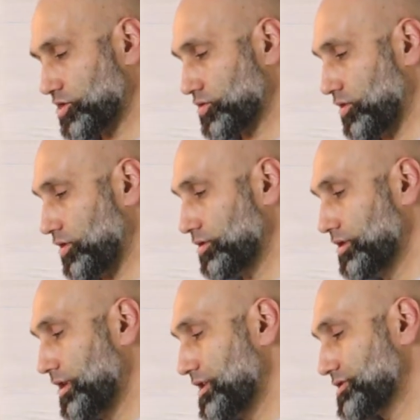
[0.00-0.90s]

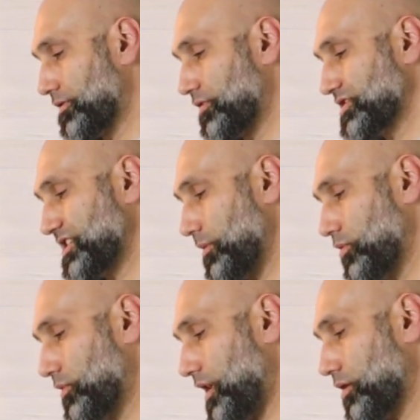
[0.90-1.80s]
control. So for
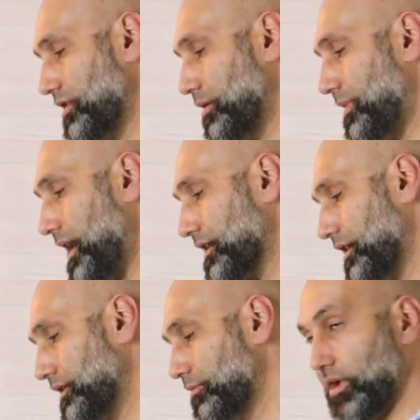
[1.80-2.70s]
example, when I go in the back
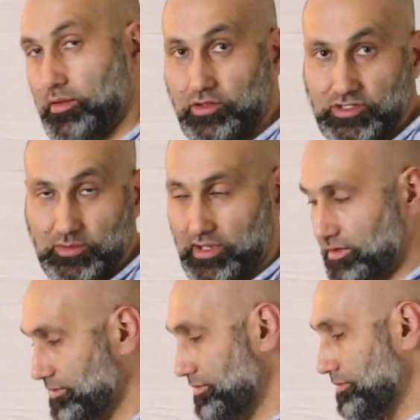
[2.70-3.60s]
end by using
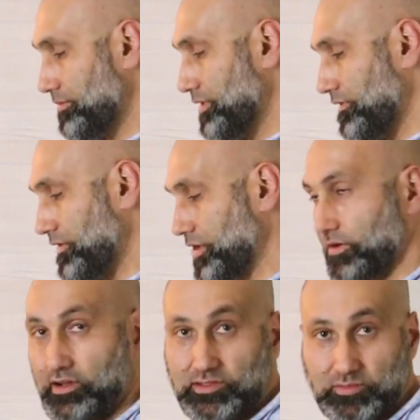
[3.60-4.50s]
my
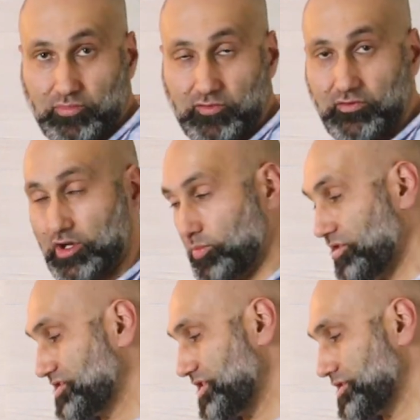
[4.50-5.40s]
finger,
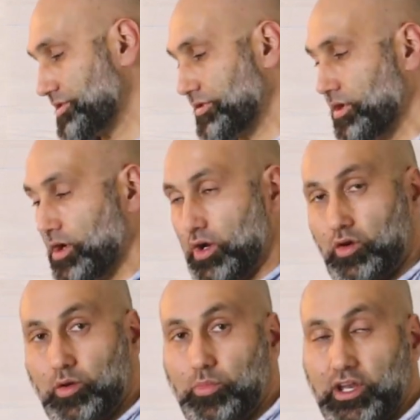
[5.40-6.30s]
fingerprint sensor
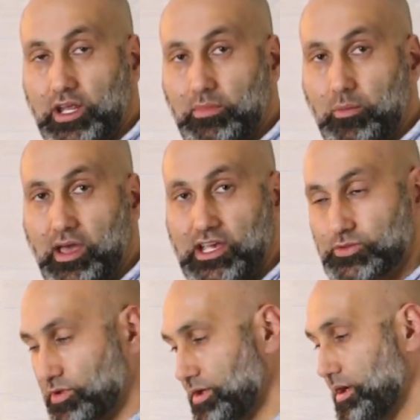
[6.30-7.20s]
or putting in my
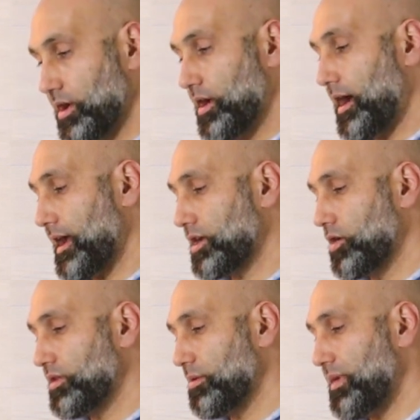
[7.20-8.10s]
password, I can
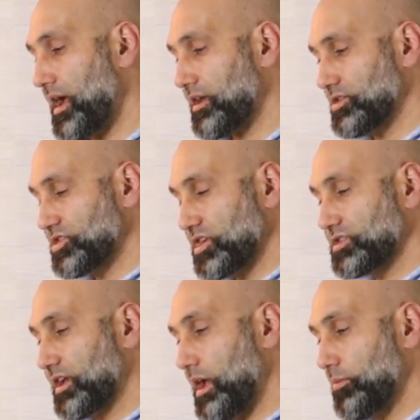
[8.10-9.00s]
go in the back and
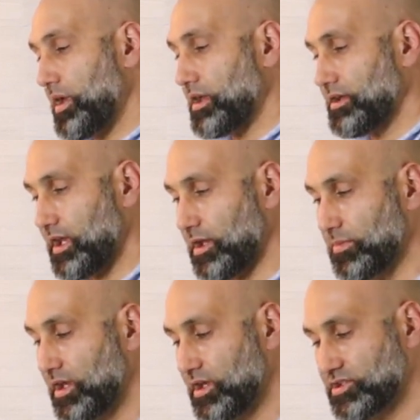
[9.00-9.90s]
change the campaign
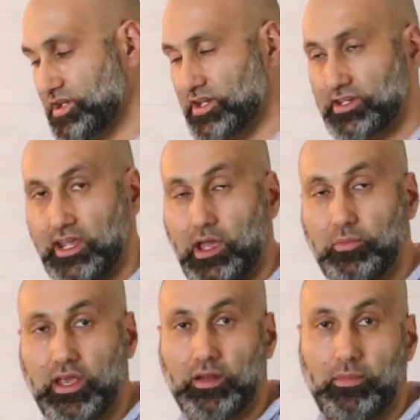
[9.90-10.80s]
name, change the
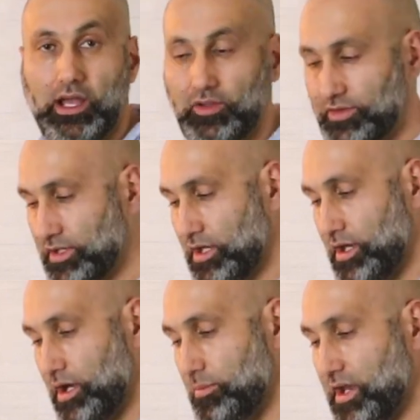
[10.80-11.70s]
campaign amount,
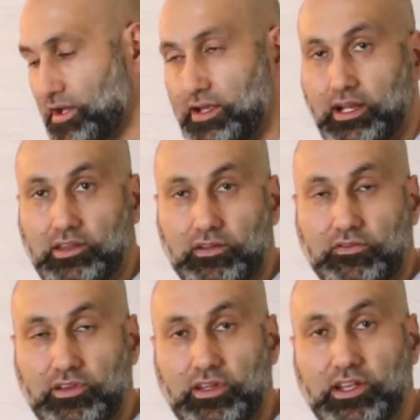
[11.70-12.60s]
uh, make a lot of
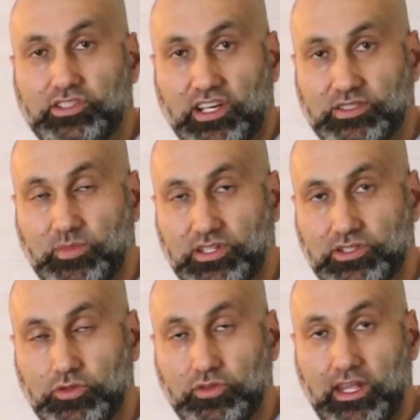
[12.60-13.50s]
different
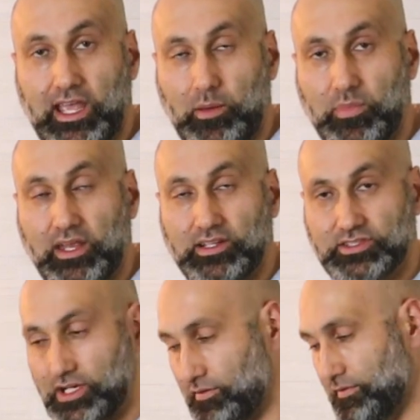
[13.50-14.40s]
adjustments to the campaign
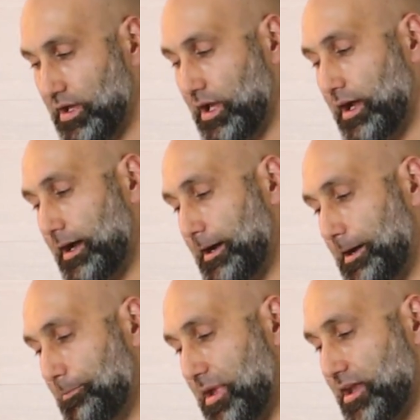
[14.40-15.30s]
itself.
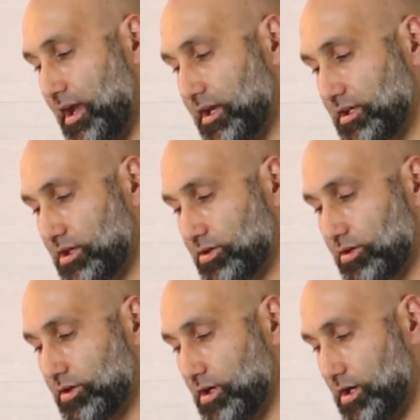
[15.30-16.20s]
Um, and I can
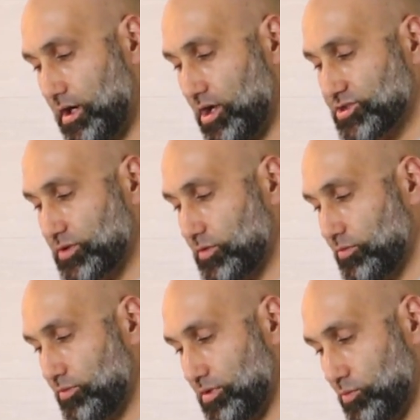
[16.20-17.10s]
either uh, also,
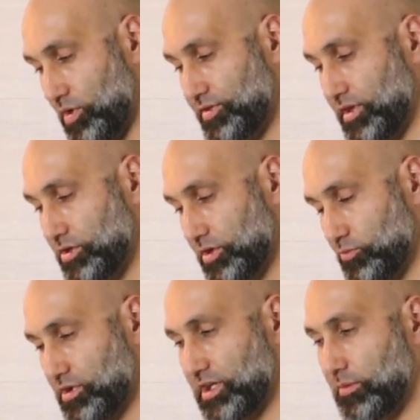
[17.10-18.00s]
one thing you
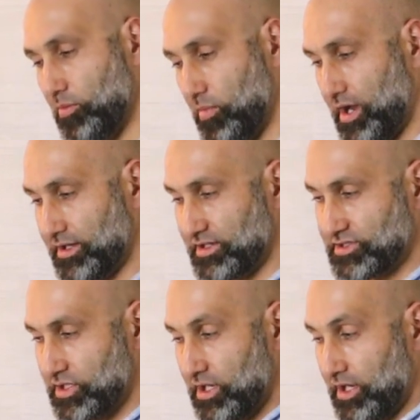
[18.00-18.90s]
can want to keep in mind
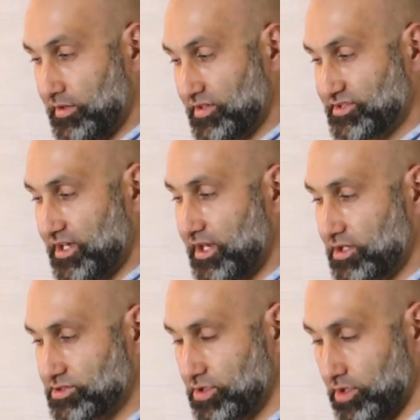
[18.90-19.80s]
is in the
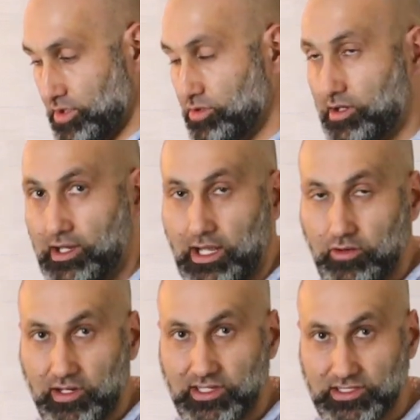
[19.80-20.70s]
settings, you can allow
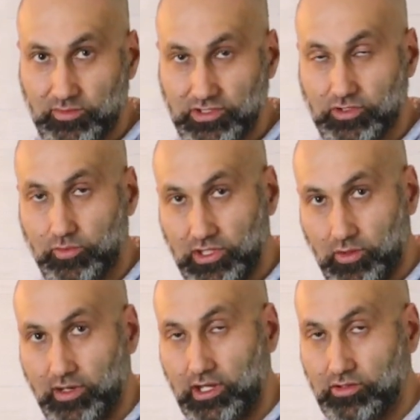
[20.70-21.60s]
your customers to
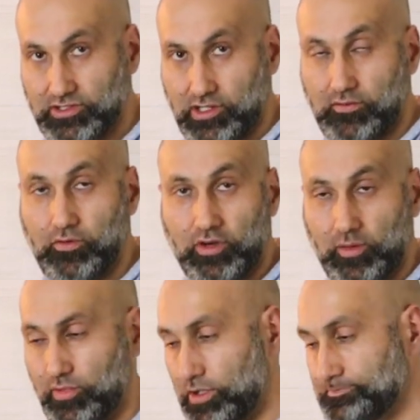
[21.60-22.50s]
redonate using their phone
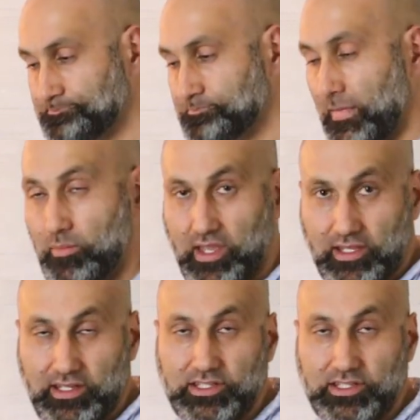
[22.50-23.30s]
number, make it